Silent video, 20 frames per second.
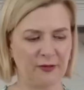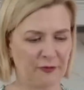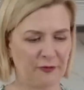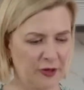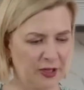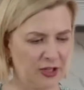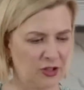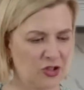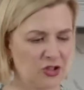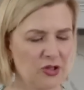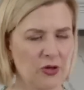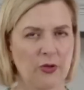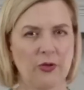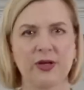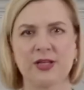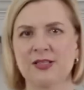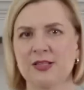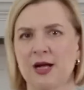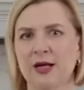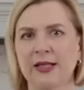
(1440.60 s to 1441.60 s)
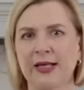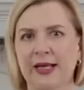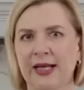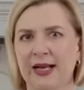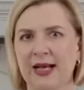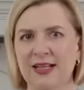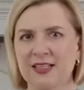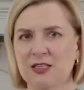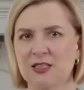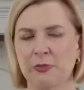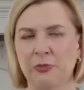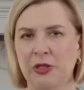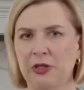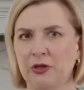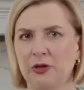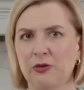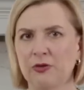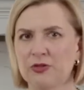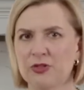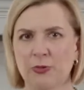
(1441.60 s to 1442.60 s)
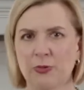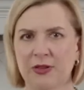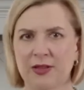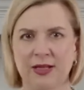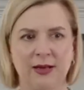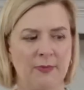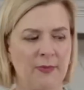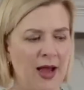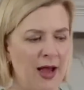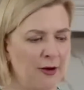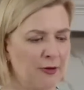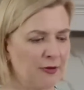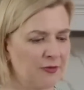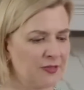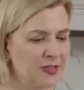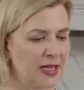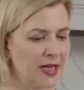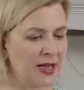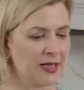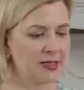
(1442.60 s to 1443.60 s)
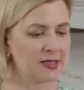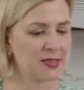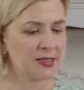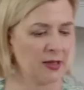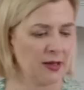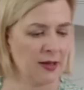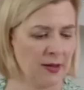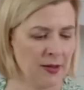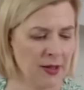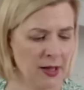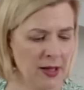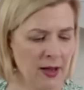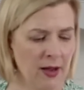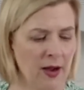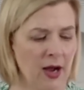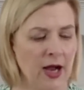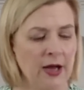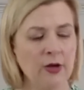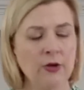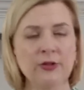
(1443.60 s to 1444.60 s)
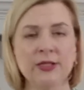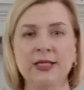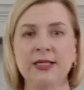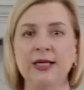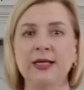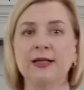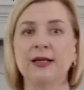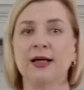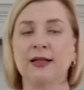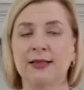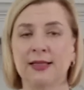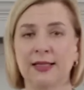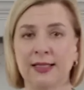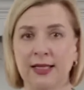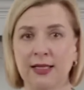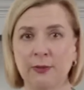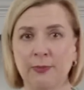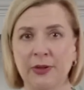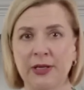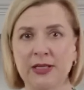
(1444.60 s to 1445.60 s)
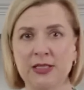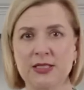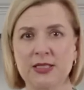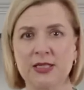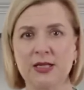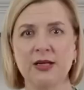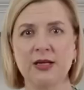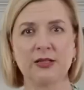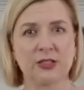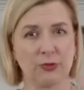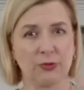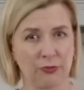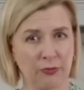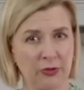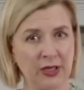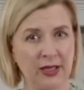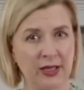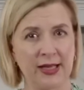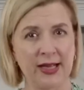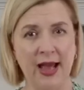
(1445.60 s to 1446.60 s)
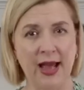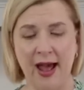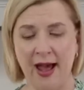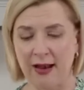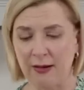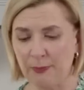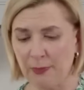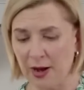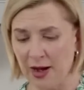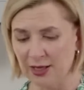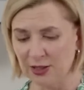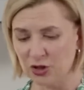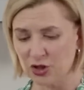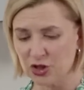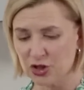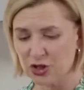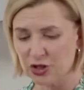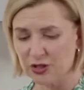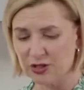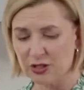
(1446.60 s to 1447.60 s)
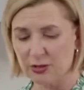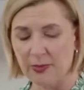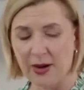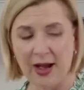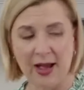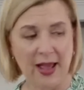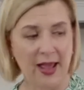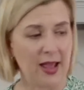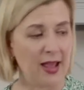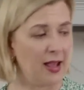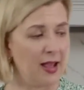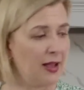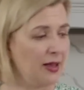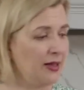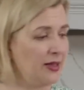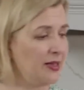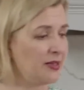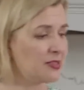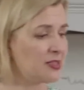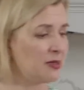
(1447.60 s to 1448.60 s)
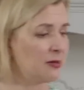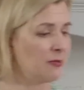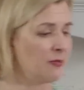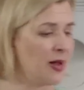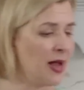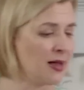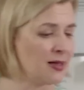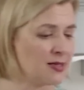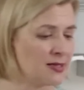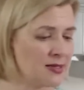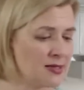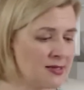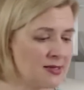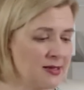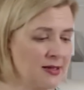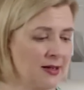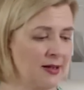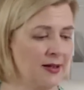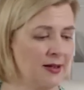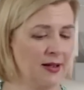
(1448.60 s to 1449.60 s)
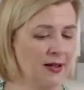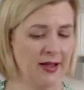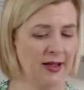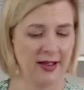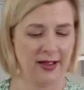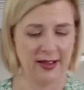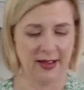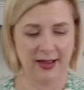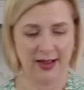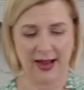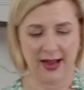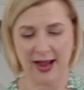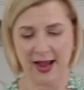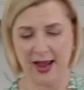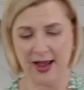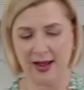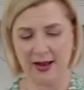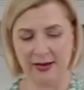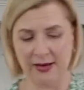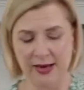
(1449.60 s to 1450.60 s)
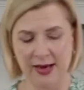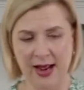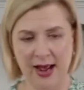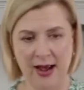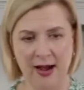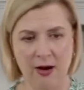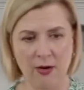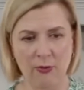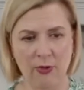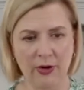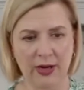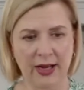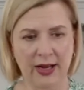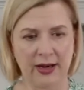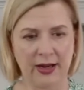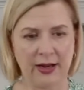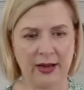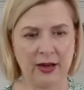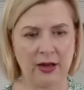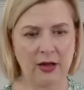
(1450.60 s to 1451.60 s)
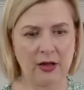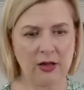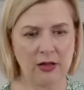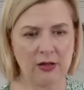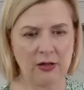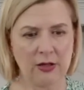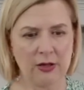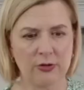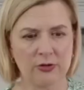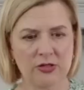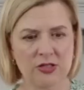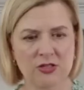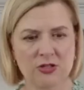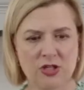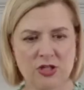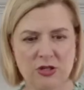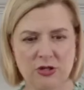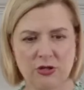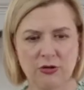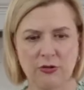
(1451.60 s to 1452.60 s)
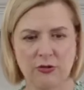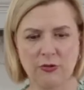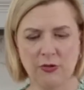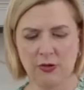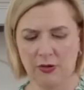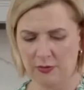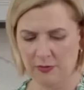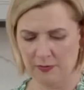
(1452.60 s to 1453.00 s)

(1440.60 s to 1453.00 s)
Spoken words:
fridge, so it's not like it has to be used within a matter of days. I only need a little bit to really add punch to my Eton mess. And now we're getting close to